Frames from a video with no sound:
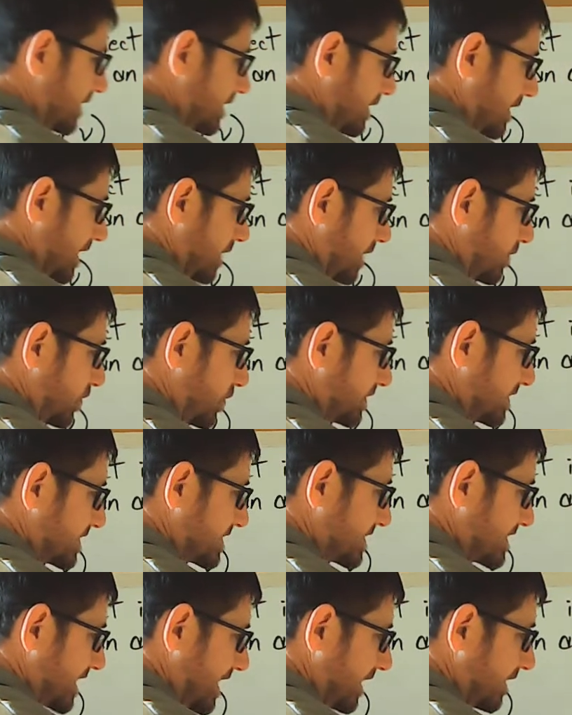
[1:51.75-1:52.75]
I'm going to
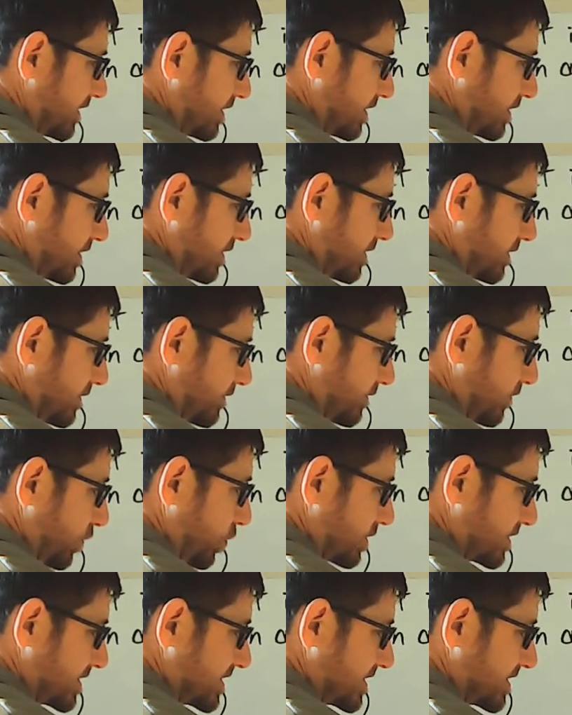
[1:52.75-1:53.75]
say
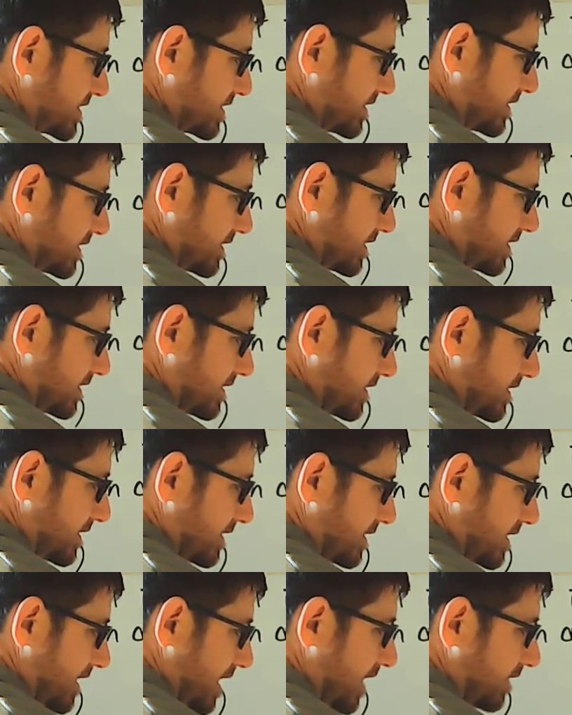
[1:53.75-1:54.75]
force
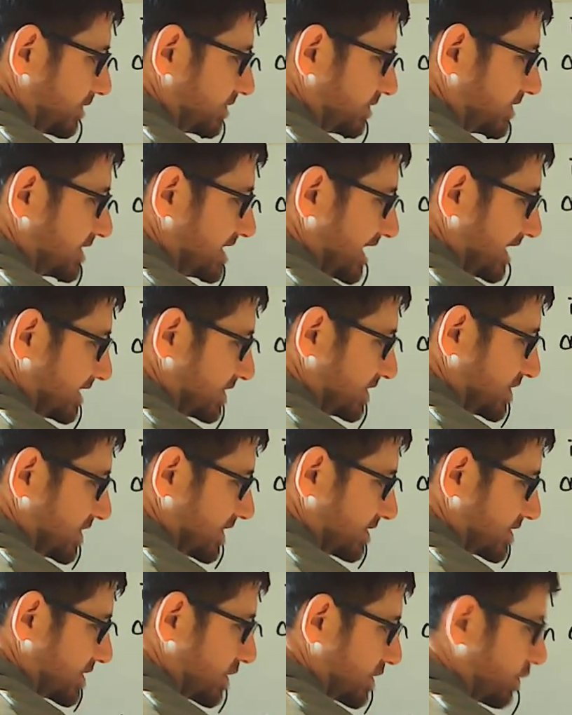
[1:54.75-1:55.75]
of tension.
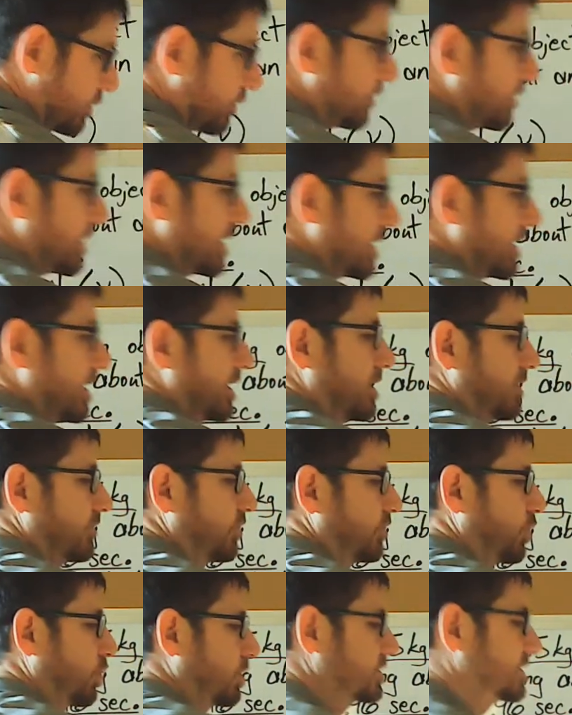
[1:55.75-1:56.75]
So
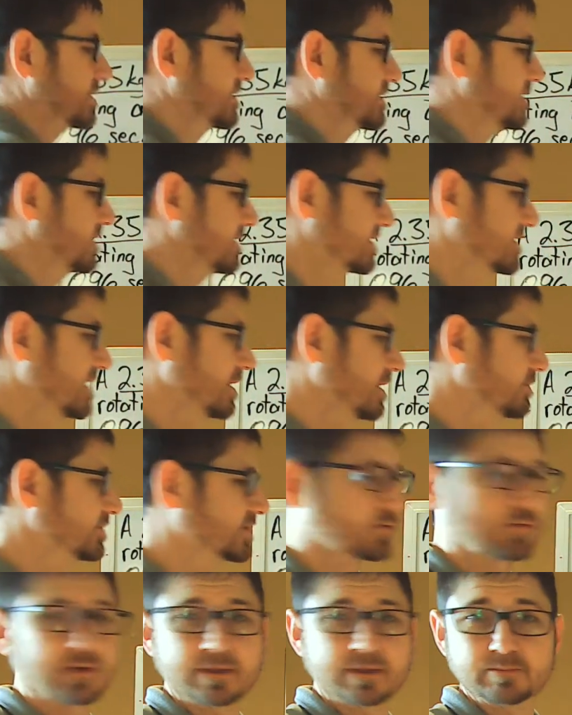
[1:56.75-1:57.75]
force
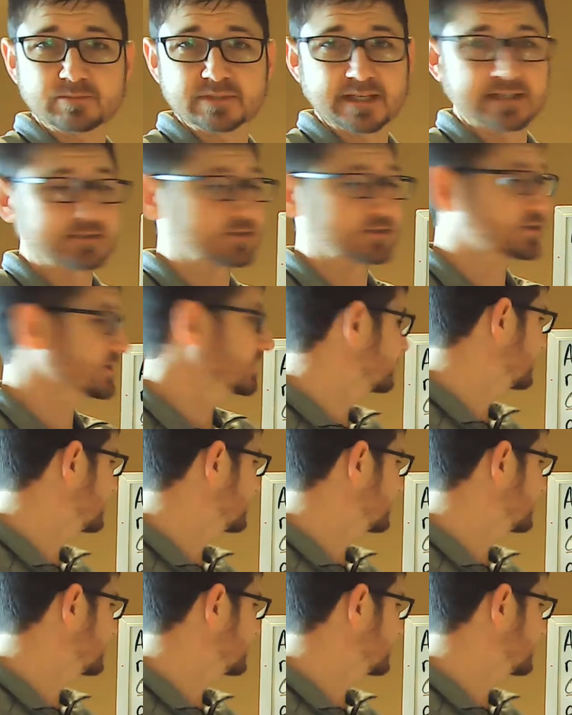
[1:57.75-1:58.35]
subscript tension,